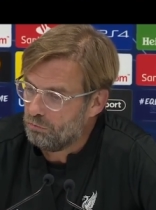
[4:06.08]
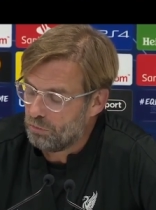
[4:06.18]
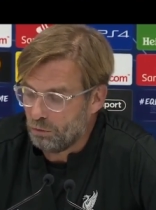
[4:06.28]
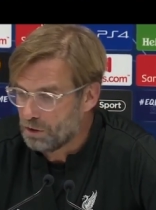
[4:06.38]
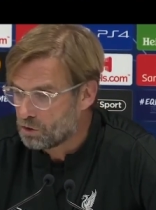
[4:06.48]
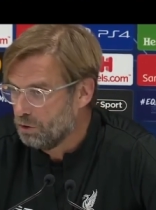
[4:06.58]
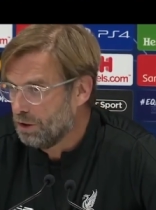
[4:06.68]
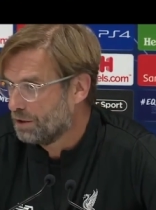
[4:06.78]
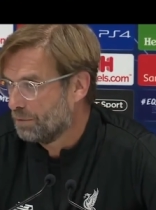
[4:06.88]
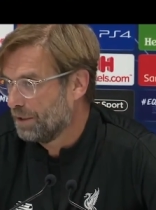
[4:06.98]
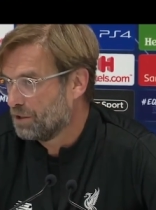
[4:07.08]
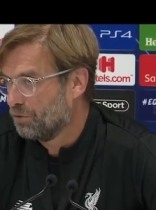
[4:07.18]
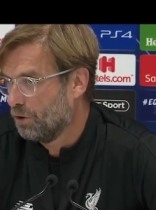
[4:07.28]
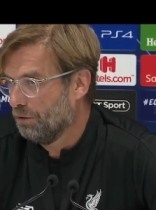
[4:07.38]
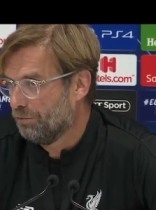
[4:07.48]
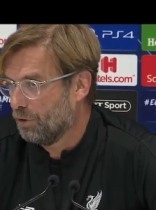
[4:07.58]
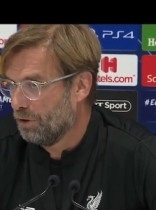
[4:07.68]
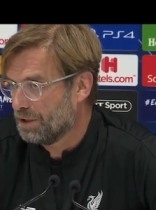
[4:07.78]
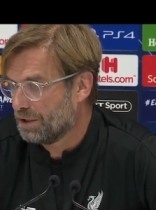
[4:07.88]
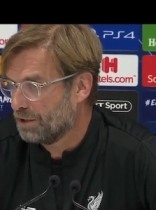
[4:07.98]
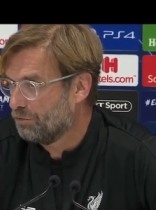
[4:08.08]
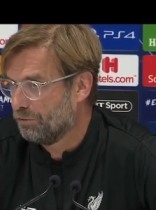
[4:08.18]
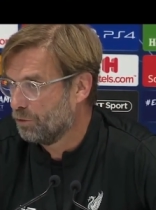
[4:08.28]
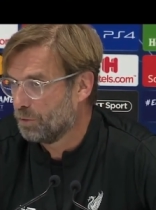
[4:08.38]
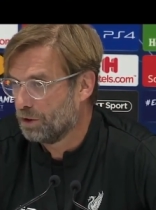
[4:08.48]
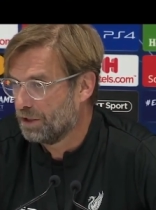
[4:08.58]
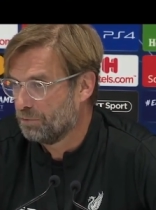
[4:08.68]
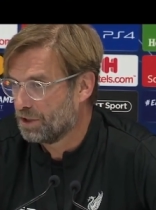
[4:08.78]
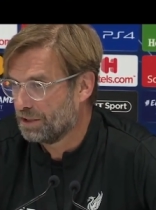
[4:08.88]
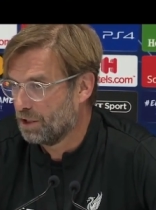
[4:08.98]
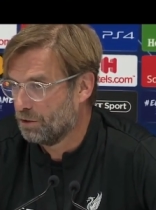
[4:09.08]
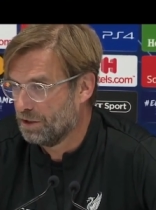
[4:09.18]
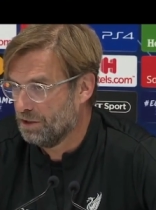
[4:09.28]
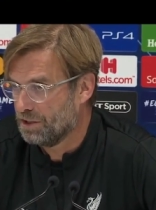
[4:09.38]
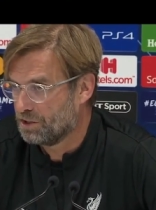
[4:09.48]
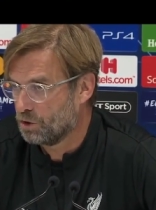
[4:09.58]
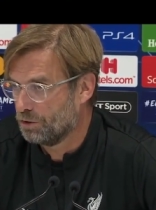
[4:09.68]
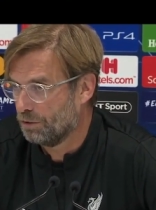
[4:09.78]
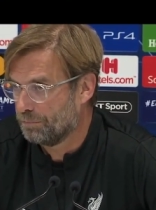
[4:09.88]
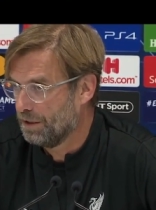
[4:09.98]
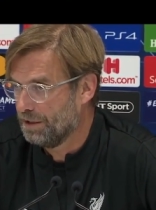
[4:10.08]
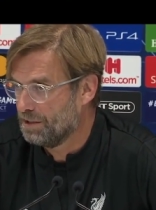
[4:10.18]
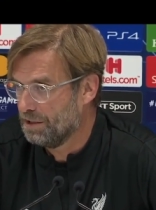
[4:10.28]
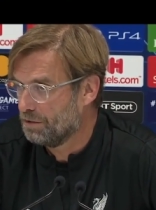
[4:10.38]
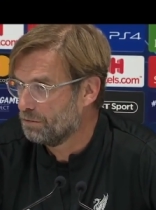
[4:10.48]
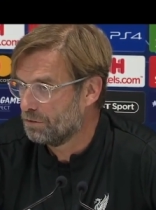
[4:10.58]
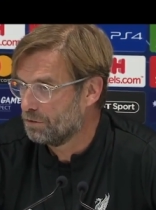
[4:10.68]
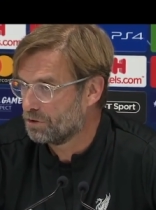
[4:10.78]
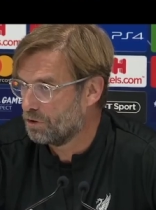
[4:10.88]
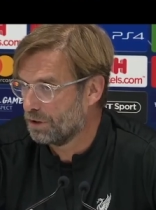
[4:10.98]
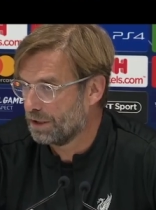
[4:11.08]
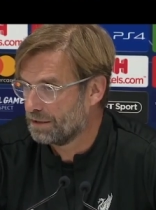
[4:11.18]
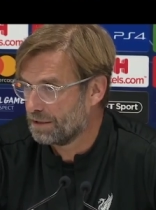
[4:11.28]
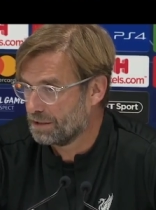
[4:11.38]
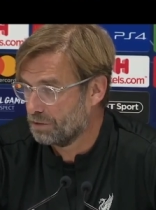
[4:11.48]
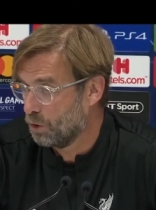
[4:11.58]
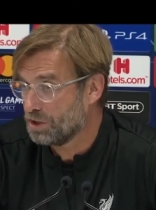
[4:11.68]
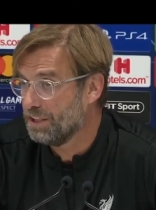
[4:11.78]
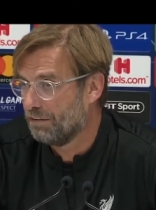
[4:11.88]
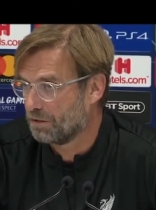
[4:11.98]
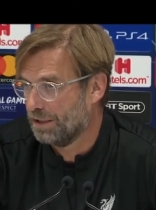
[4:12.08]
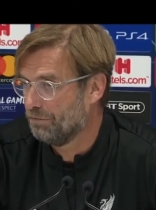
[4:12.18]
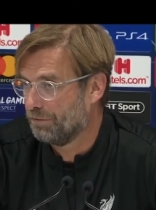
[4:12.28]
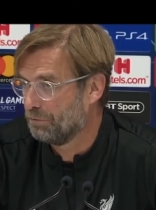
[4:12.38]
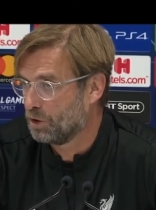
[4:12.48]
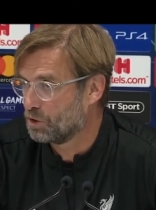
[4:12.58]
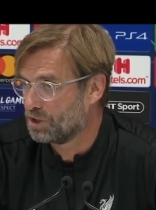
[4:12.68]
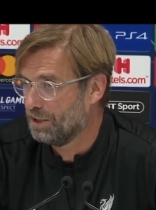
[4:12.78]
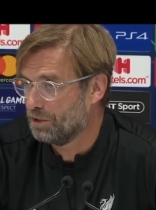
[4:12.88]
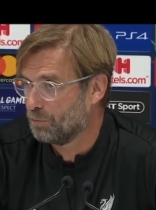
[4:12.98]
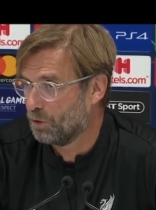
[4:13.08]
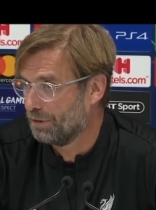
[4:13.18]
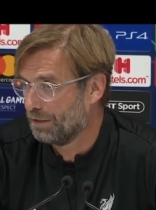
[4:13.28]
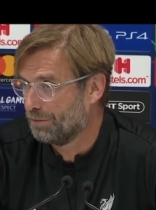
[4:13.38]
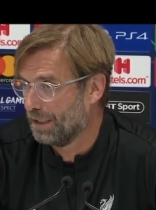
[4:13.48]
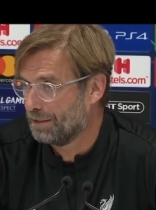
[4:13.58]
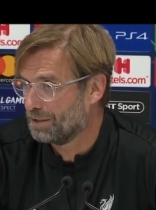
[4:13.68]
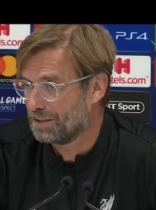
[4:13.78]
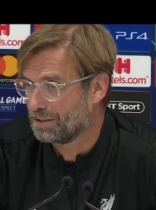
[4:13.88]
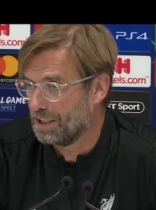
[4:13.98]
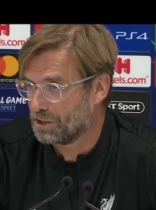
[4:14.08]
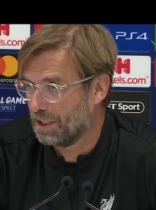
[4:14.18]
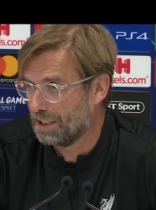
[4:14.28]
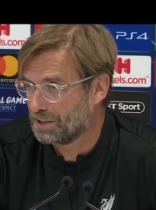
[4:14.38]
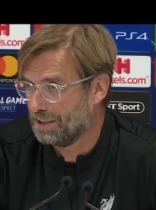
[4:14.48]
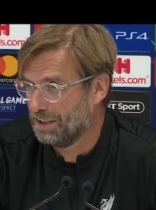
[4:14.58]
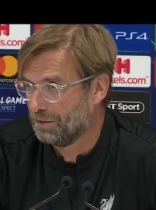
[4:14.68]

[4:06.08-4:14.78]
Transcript: No, that's good. That's the basis for all for all successful football teams. That's how it is. It should not be easy to, to score against us. It was never, even when we conceded more. We had, we had this discussion last year.